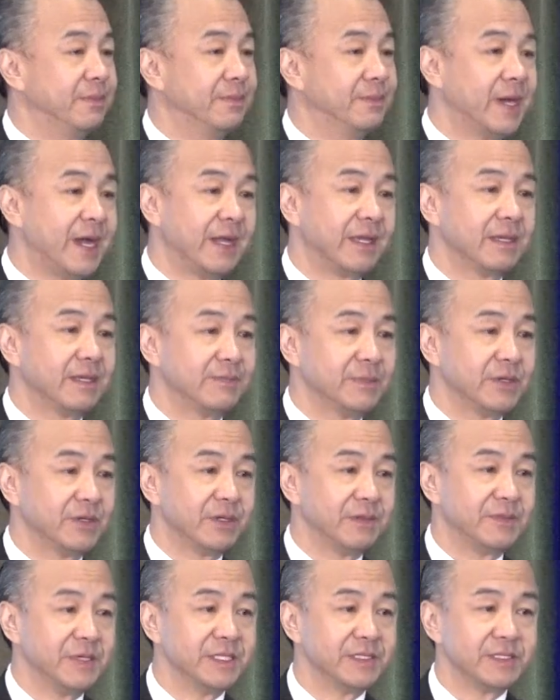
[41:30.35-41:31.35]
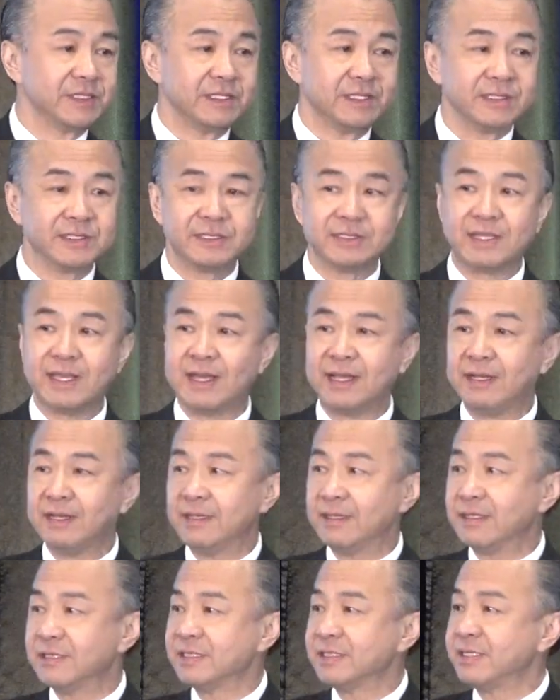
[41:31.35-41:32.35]
buying a book of business that
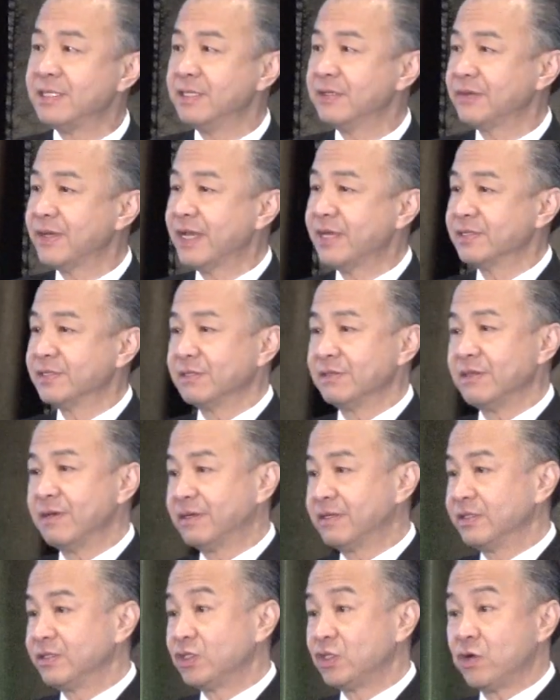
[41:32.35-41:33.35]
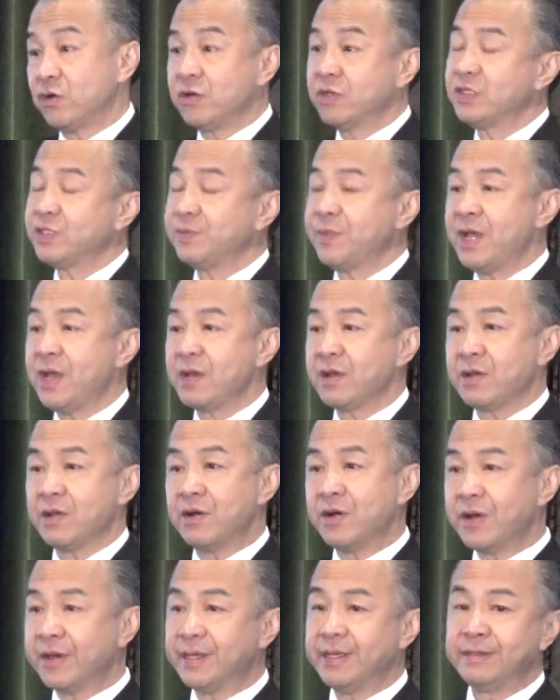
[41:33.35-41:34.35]
still has a lot of chargeback
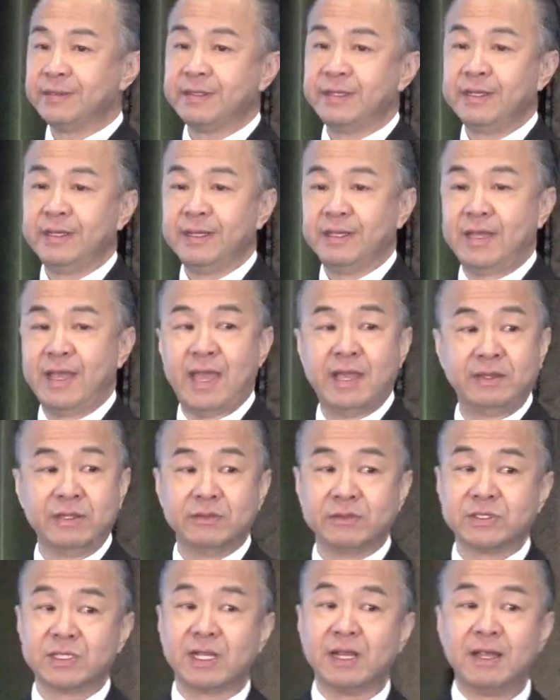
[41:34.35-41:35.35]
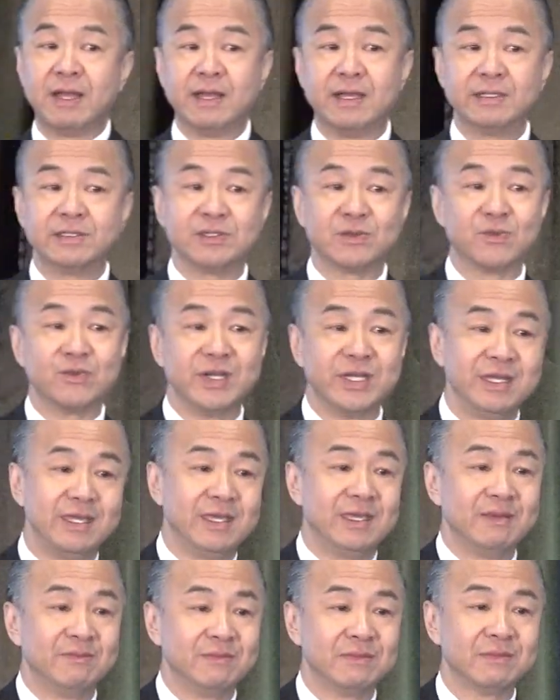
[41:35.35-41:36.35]
on it and those clients
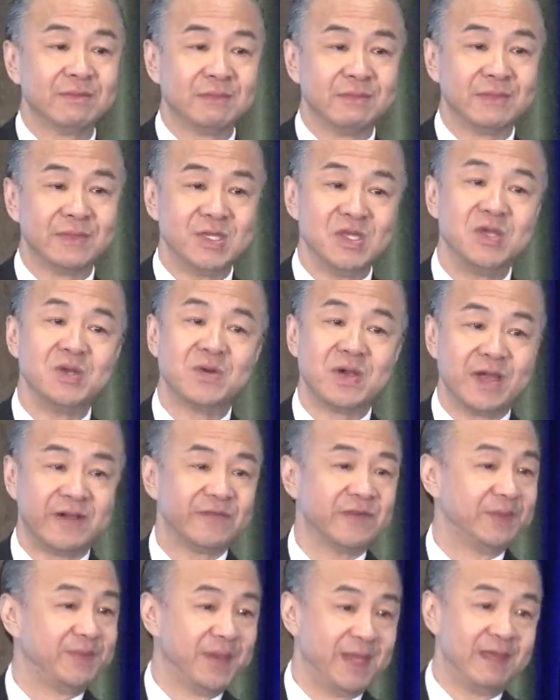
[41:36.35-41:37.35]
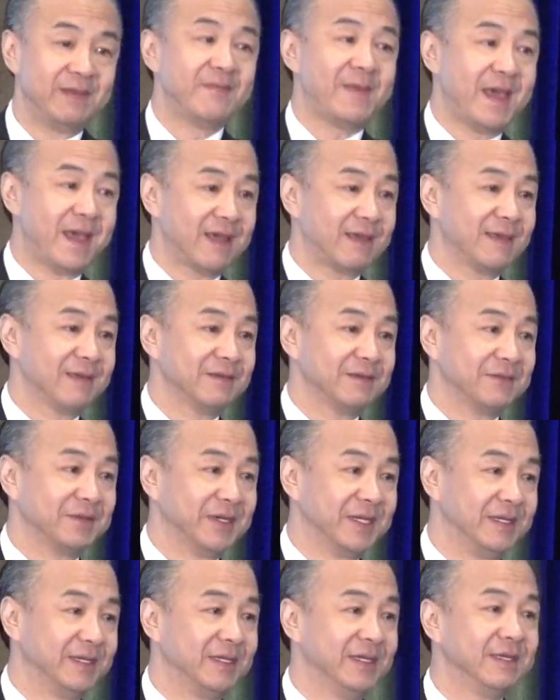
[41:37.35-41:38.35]
redeem, you have to pay it back,
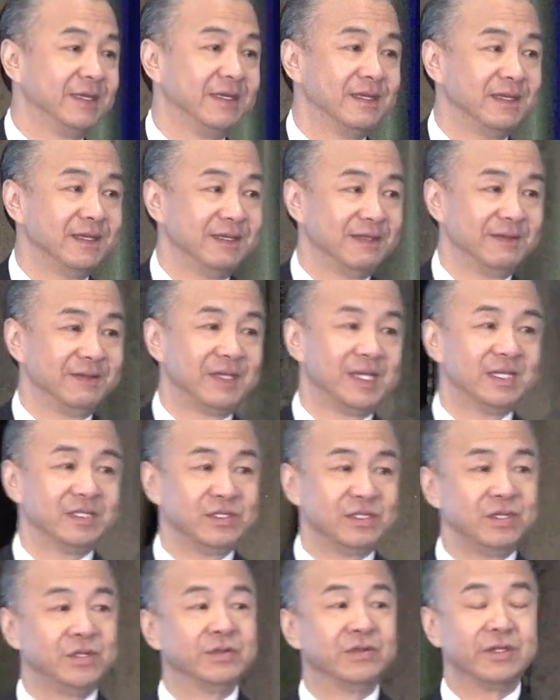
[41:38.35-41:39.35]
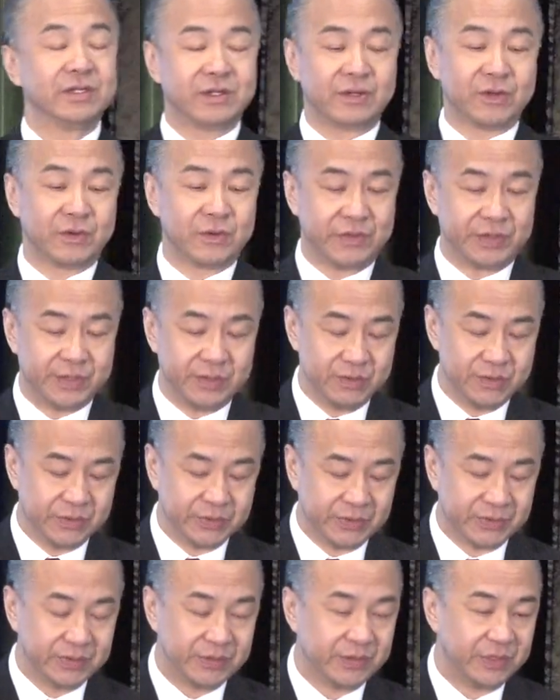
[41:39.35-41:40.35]
right? Because you're the current
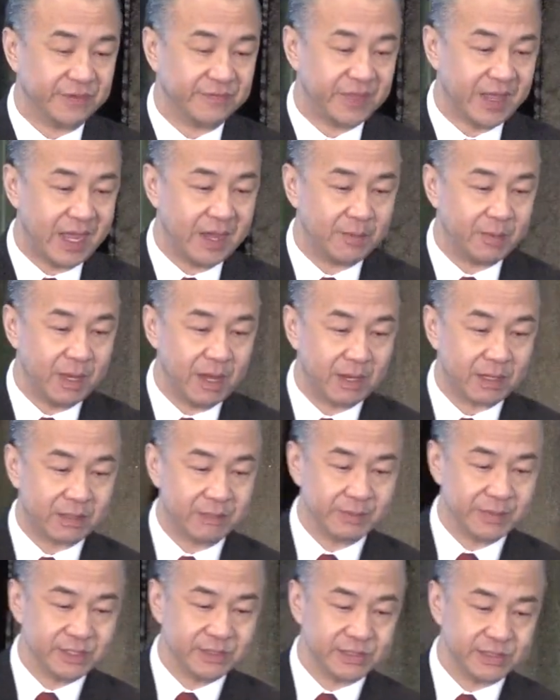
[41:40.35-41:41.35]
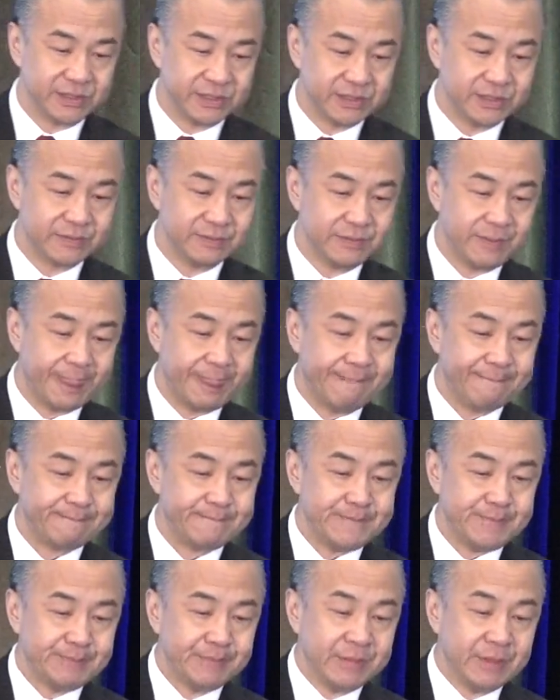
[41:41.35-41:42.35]
owner of that block of business.
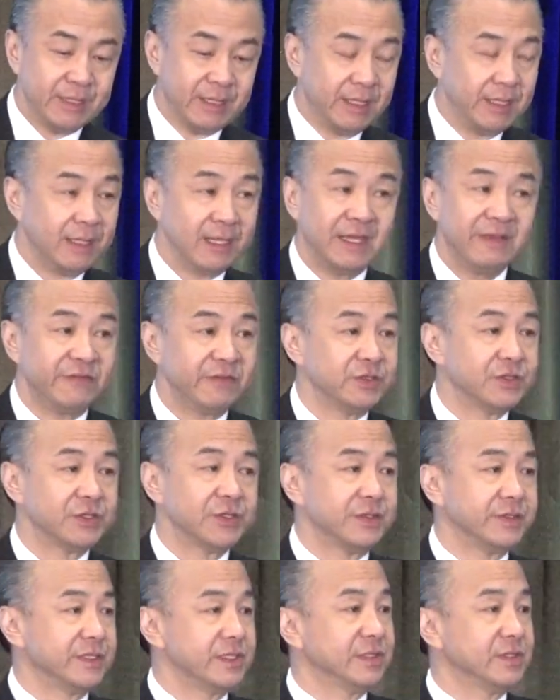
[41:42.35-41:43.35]
Life insurance